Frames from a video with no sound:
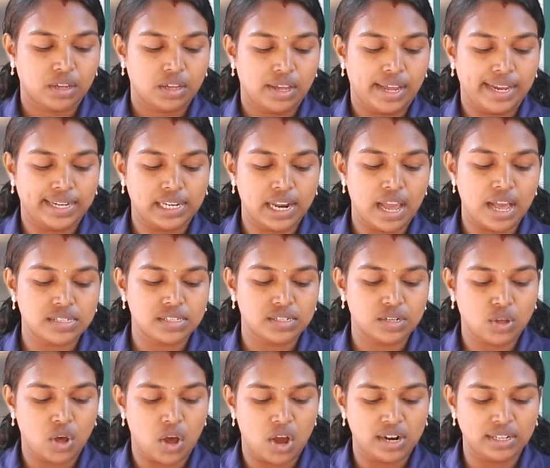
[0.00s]
at
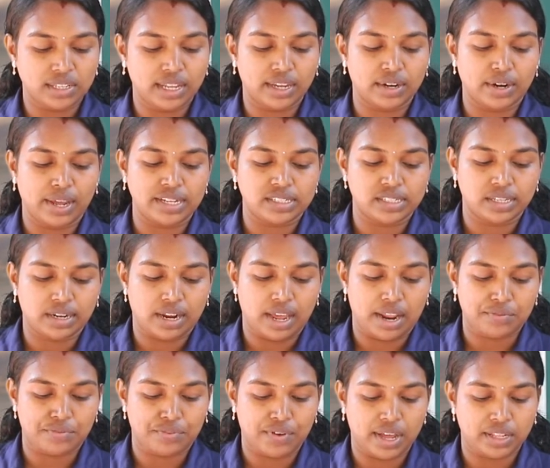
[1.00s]
last called the great
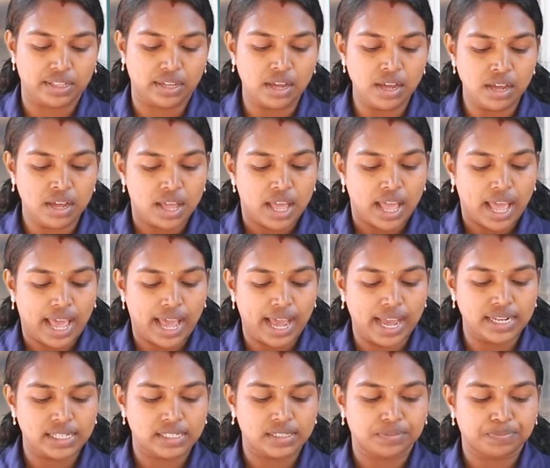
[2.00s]
grandfather
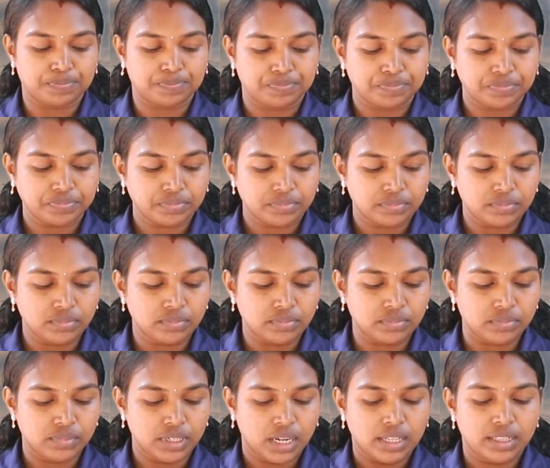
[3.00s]
and
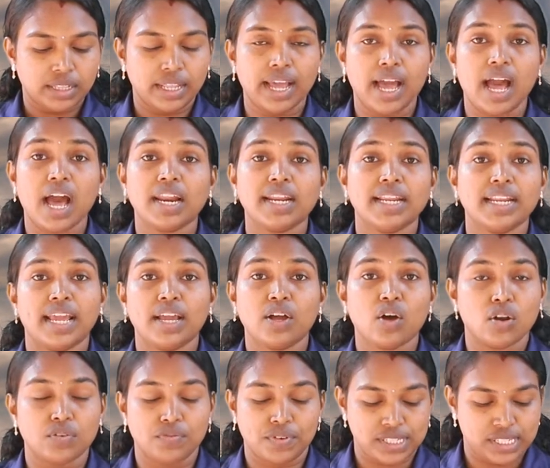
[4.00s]
they are in a
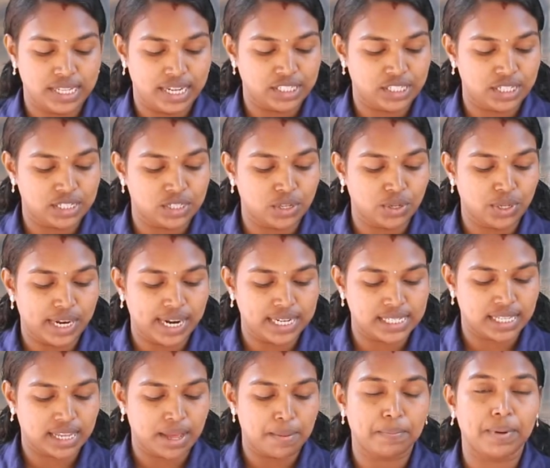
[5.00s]
conversation. So,
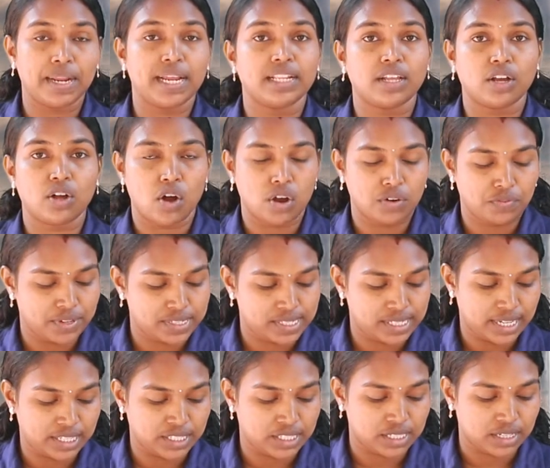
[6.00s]
let us complete the
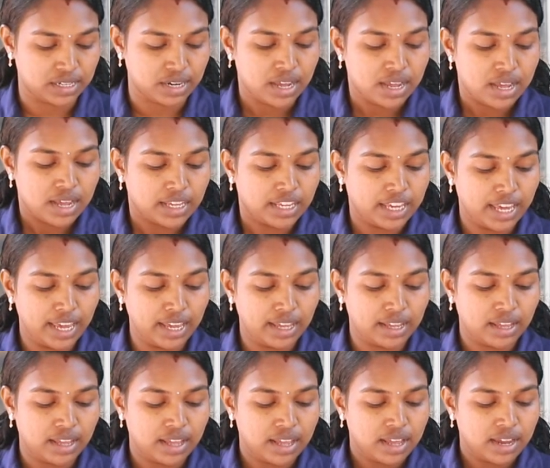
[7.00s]
conversation.
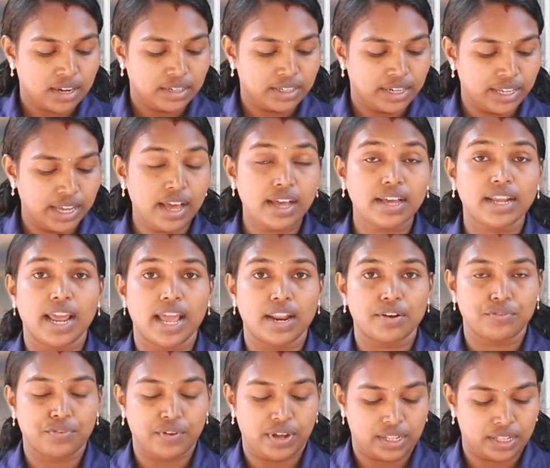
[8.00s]
King, dear
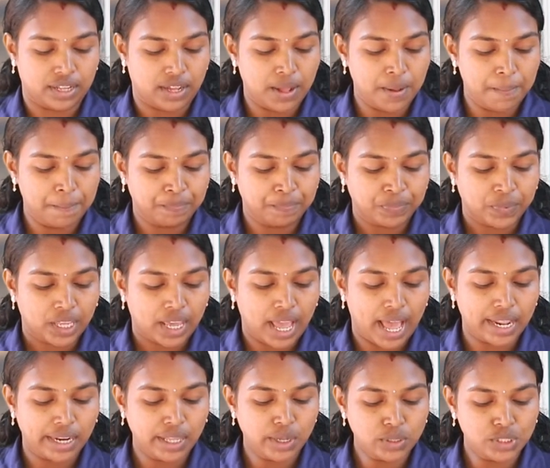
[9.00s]
grandfather,
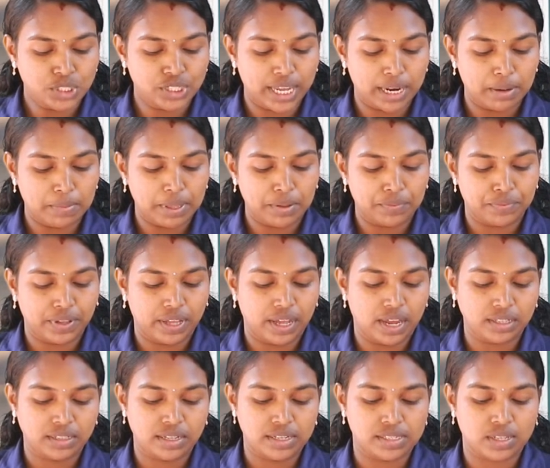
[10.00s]
can you tell me
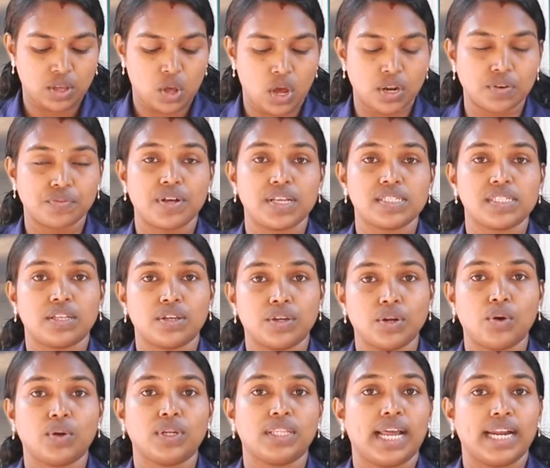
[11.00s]
where this corn was
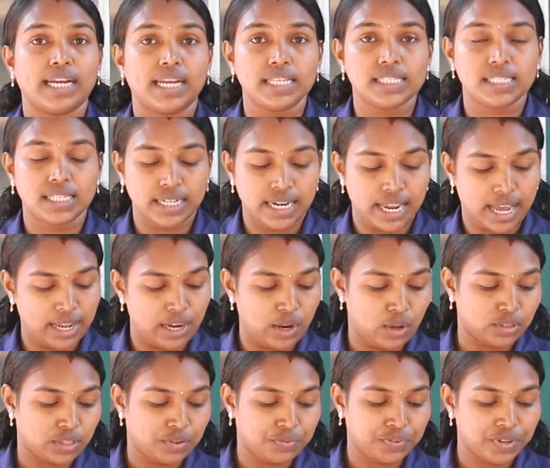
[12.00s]
grown? That is the
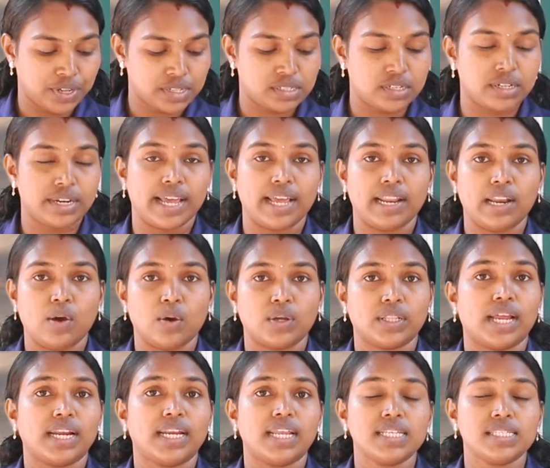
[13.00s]
dialogue, the first
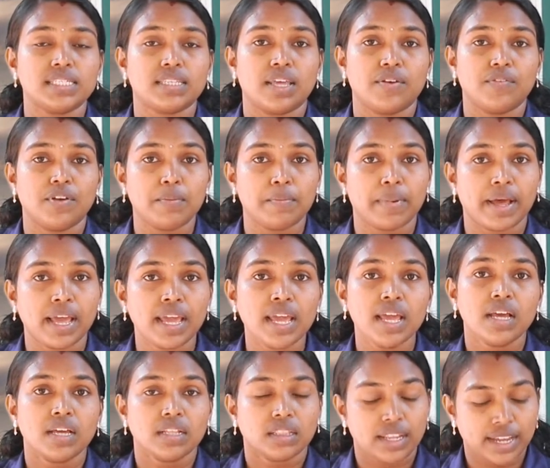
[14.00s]
dialogue that is given by
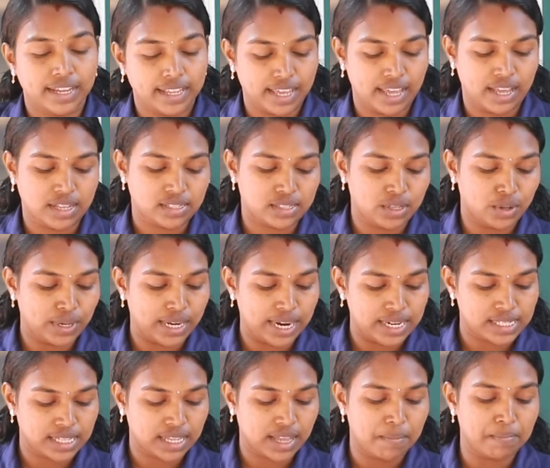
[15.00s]
the king. So,
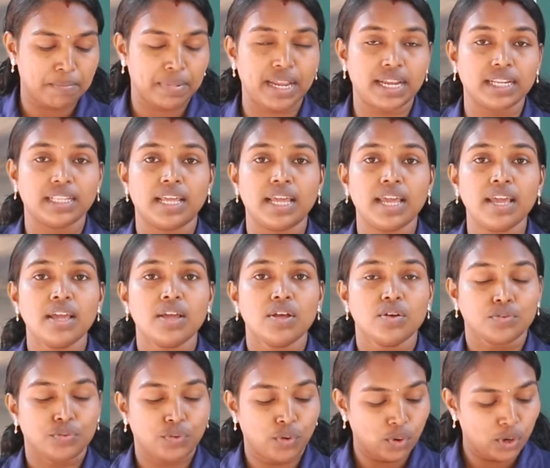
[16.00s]
let us complete the
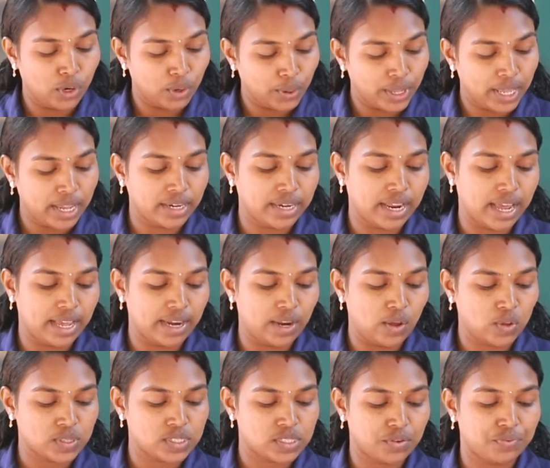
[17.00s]
following
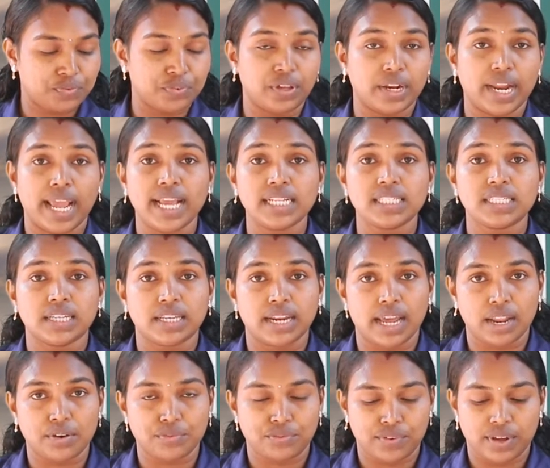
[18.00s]
dialogues of great
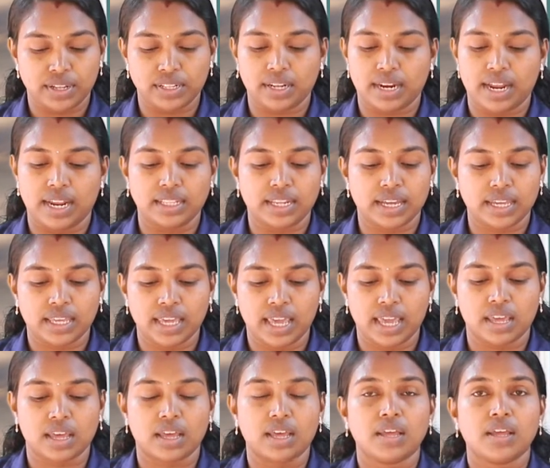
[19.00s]
grandfather and the
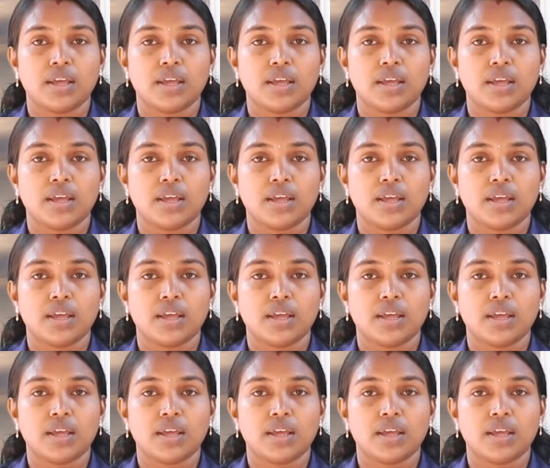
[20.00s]
king.